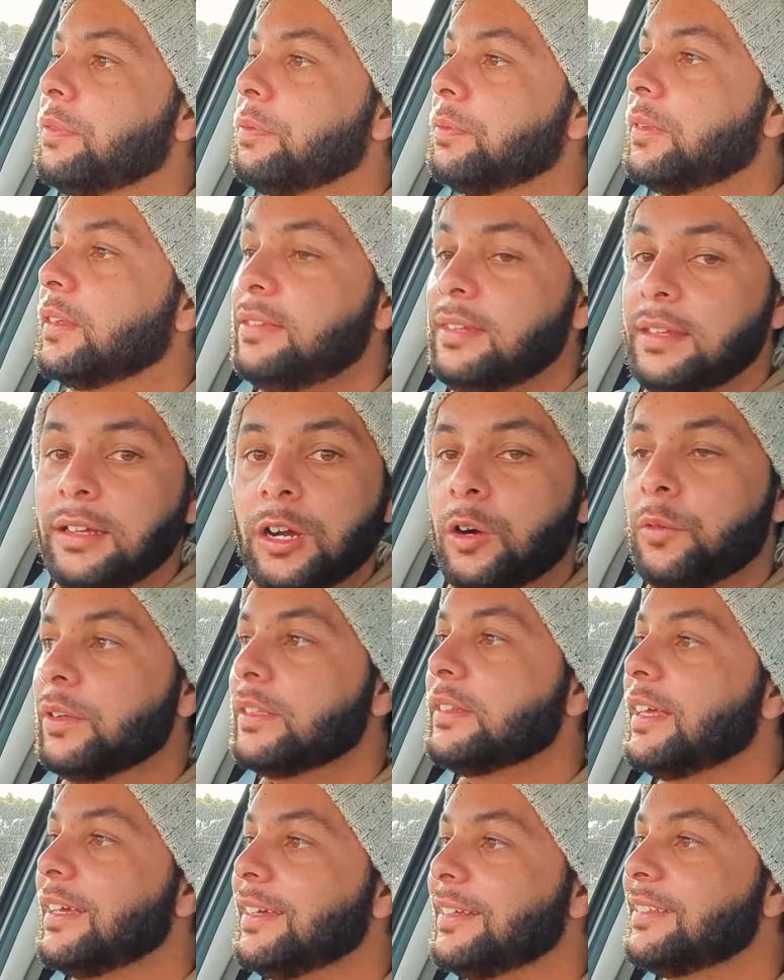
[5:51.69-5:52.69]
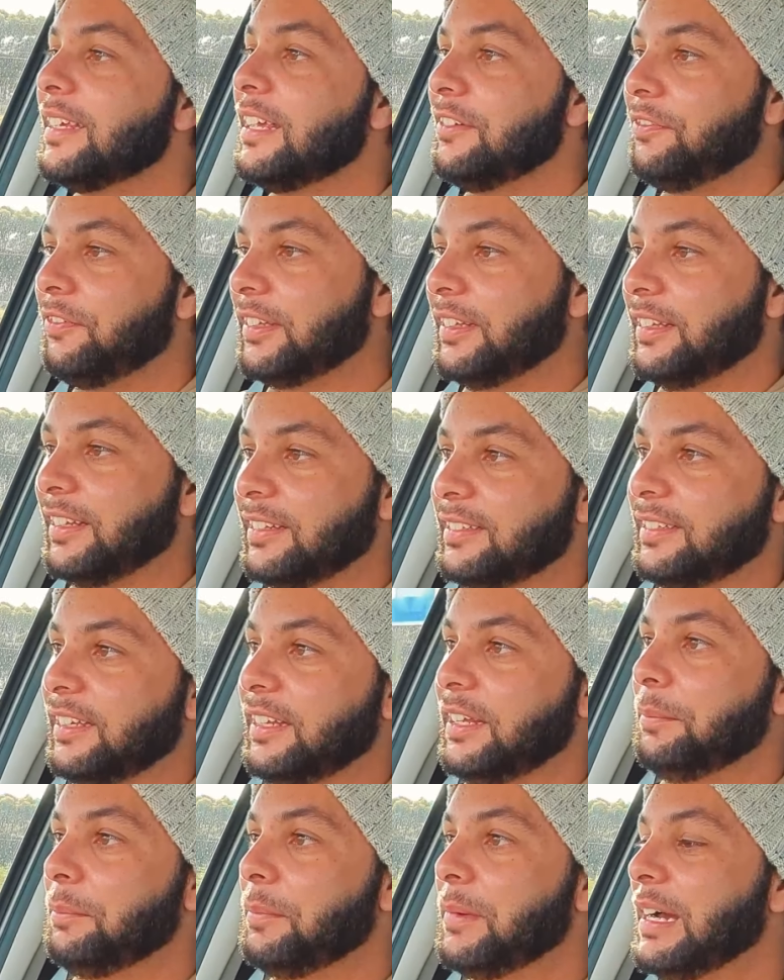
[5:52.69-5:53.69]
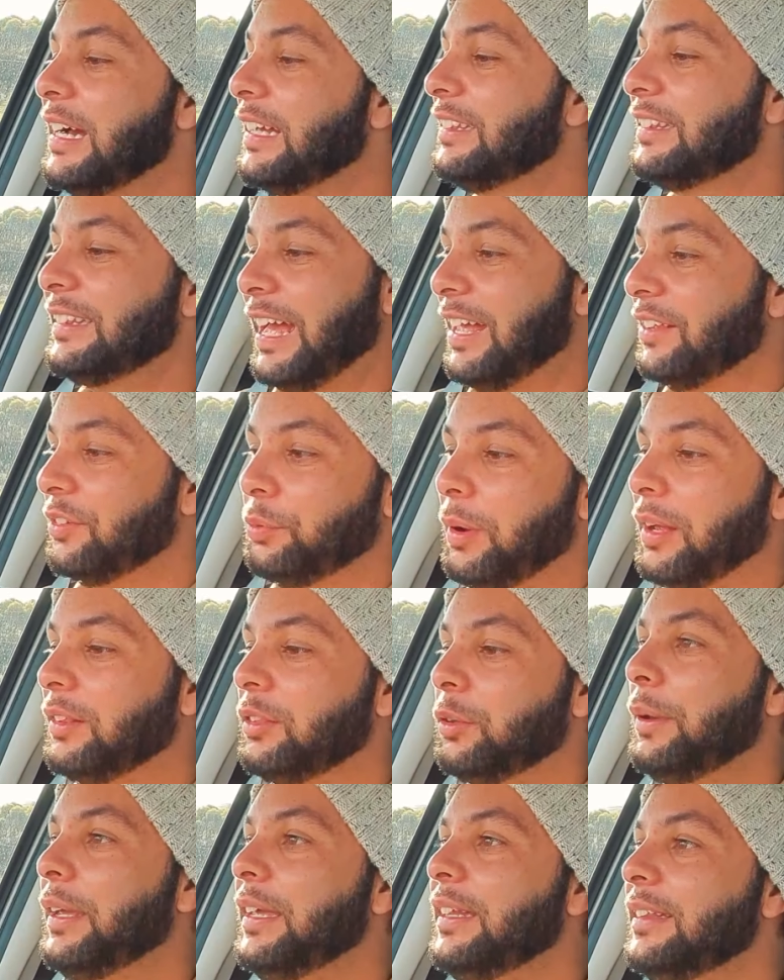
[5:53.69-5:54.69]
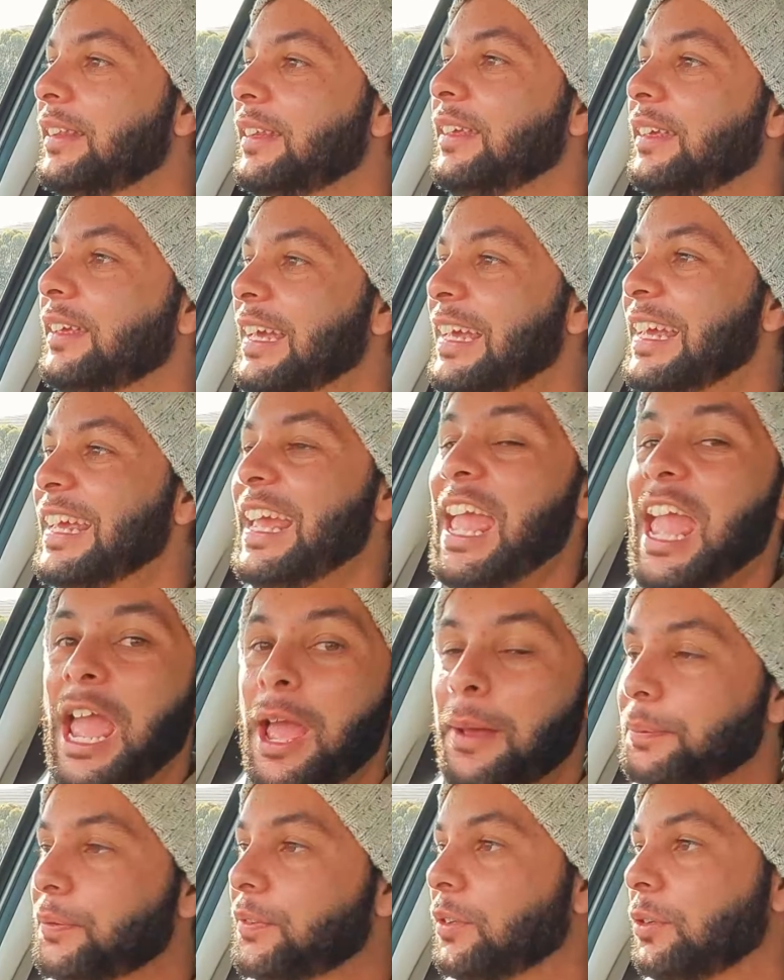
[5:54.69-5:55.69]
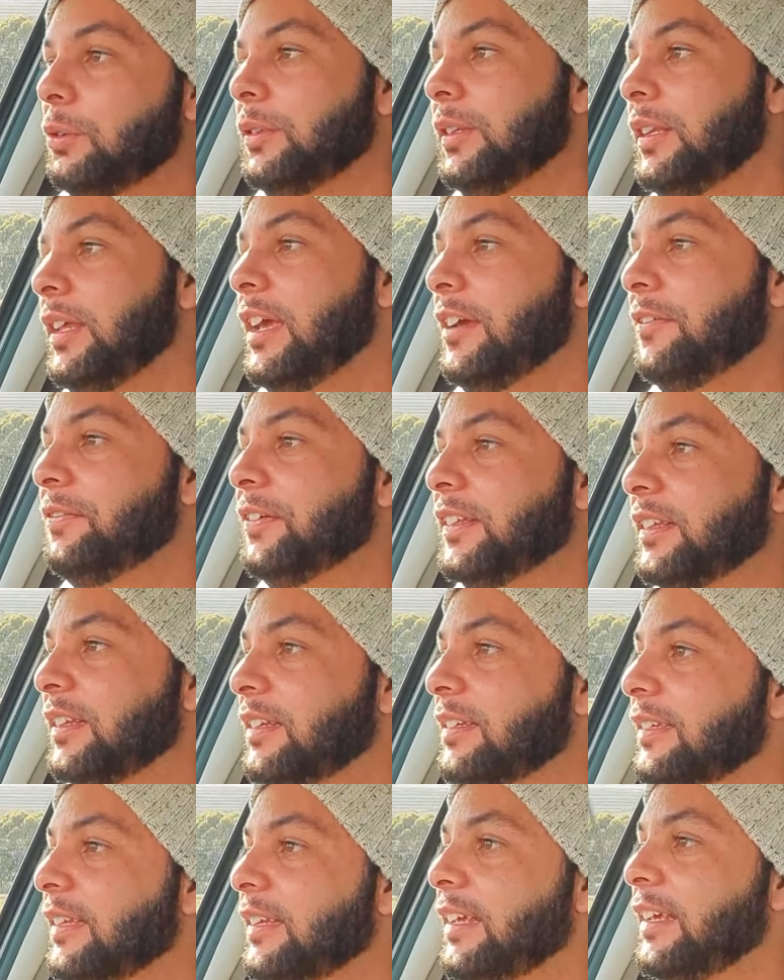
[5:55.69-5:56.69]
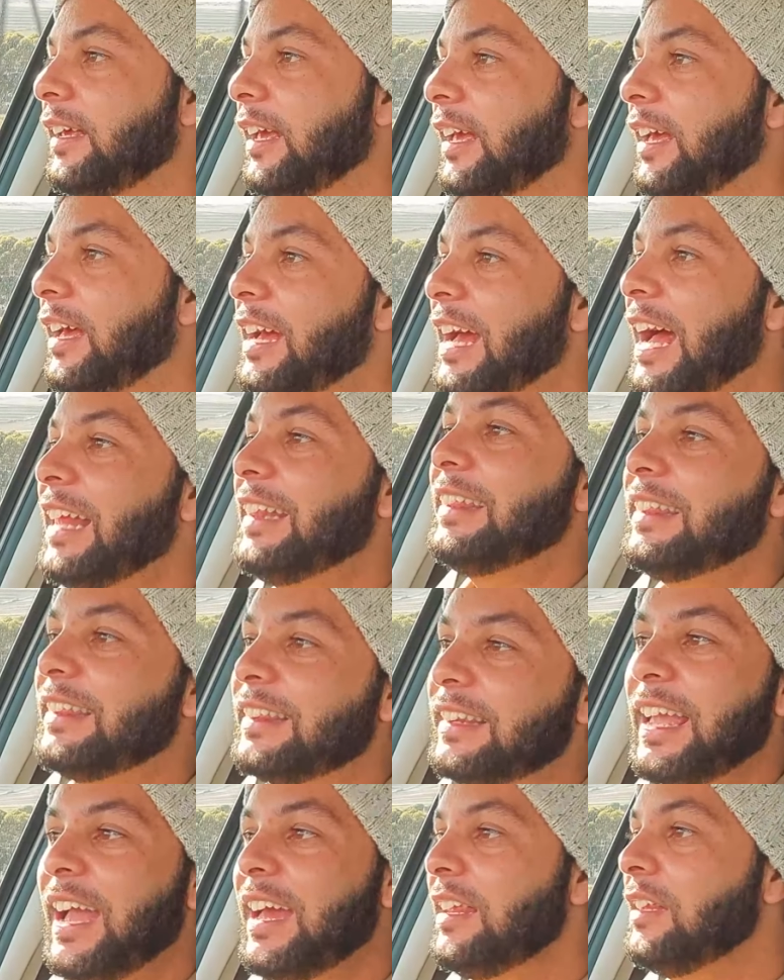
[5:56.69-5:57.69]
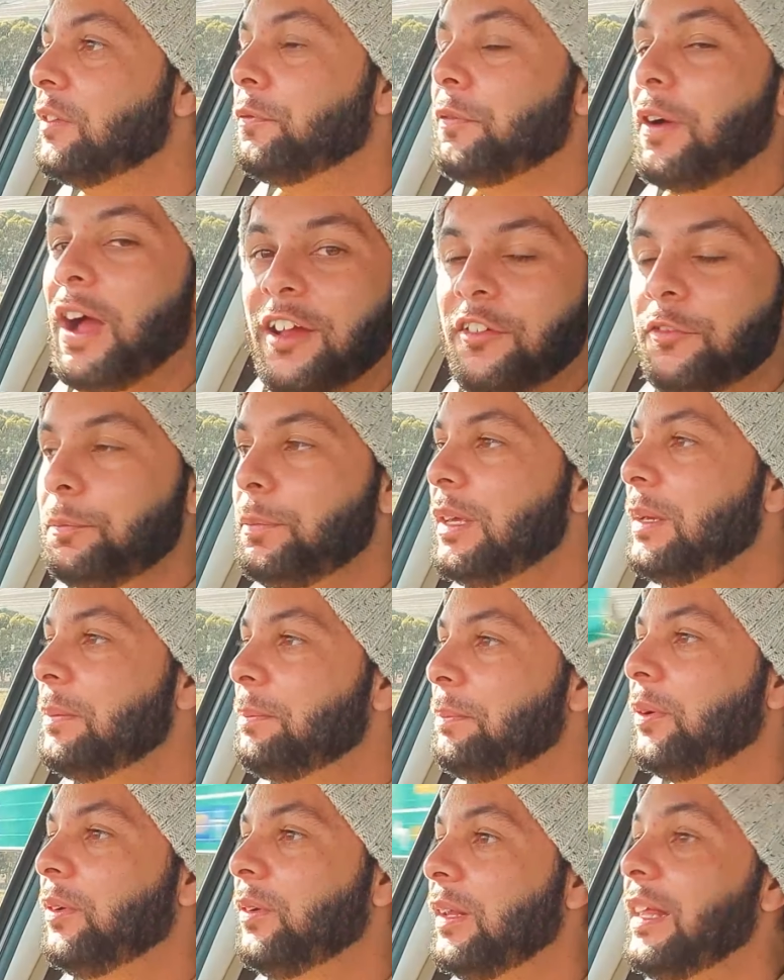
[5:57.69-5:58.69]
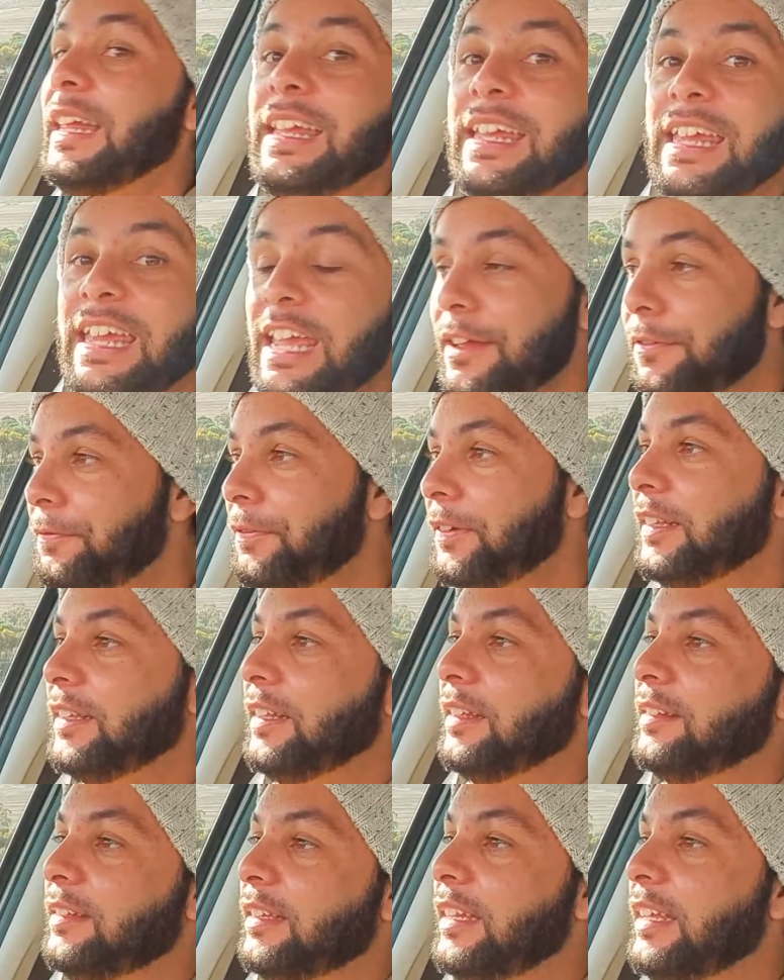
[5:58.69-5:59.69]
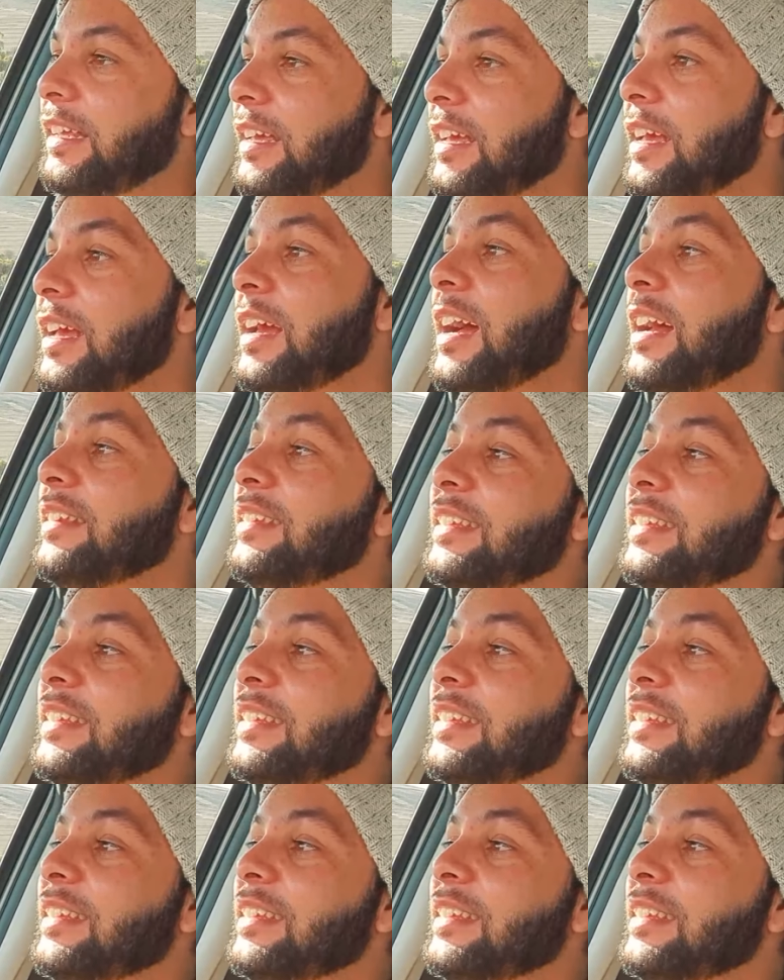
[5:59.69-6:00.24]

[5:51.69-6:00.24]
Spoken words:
This thing overtakes effortlessly. It does 120 absolutely effortlessly. It carries 5 people effortlessly. It's